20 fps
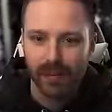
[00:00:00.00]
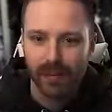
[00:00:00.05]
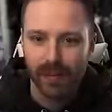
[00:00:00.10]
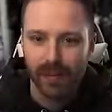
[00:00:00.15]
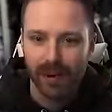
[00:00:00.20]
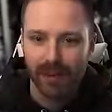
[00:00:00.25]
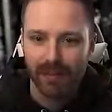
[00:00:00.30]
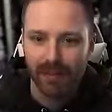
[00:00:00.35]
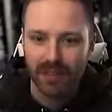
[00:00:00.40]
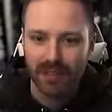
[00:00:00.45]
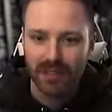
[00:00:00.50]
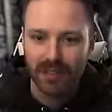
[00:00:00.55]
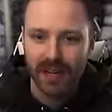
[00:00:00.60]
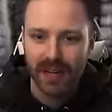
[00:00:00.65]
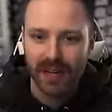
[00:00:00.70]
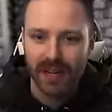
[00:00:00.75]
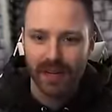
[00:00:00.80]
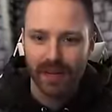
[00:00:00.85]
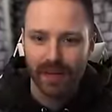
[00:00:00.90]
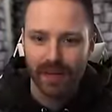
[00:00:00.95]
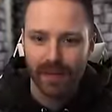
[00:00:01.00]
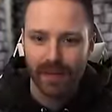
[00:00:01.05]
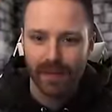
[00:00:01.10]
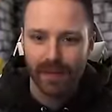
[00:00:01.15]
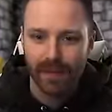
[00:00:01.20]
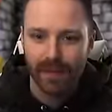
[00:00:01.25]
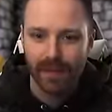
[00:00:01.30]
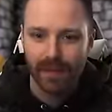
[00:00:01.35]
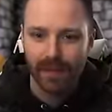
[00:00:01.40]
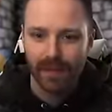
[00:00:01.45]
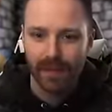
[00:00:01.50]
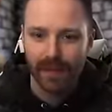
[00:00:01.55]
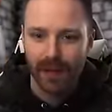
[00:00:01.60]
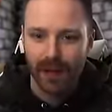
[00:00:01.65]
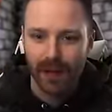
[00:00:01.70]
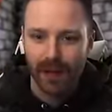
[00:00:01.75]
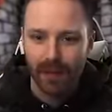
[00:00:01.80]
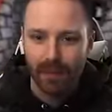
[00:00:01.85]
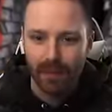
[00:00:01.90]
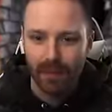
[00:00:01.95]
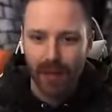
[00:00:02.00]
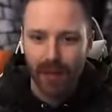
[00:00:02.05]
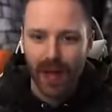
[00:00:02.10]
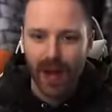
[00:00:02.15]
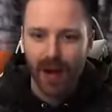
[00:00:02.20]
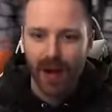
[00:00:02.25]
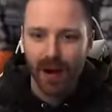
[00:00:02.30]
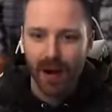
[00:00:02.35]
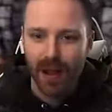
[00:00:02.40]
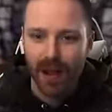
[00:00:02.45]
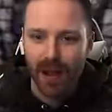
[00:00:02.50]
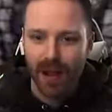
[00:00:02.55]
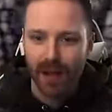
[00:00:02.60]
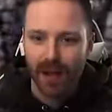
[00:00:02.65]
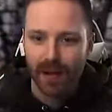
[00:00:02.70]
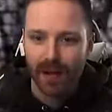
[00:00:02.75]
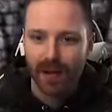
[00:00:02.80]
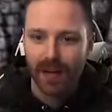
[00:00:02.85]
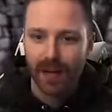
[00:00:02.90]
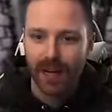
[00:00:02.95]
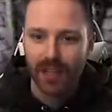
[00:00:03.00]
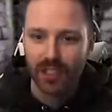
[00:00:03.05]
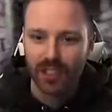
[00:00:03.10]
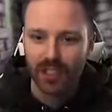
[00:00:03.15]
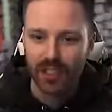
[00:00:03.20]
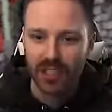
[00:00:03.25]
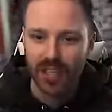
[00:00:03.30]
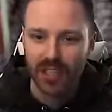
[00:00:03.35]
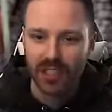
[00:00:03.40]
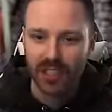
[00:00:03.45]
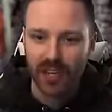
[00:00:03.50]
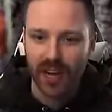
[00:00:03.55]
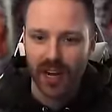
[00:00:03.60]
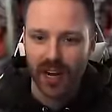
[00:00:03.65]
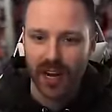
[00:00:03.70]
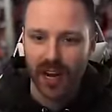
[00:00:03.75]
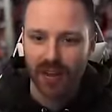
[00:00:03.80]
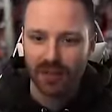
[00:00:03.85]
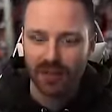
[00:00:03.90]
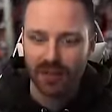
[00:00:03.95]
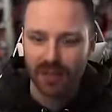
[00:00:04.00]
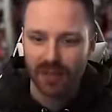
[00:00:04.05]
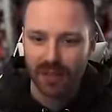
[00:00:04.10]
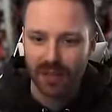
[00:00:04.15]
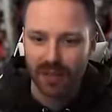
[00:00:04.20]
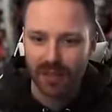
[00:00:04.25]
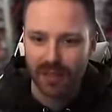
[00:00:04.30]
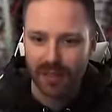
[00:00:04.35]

you want to be my first thing? Parry! I just cut your head off.